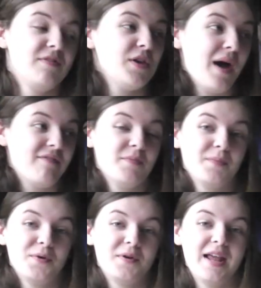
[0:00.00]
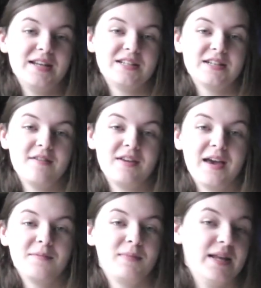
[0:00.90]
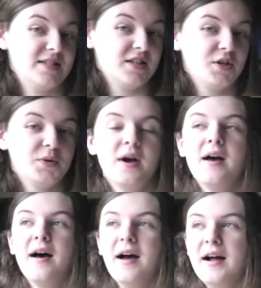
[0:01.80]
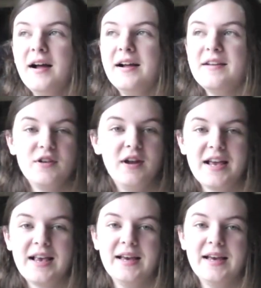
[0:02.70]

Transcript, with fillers: If you haven't bought Lady Godiva yet, please do. Uh, if you like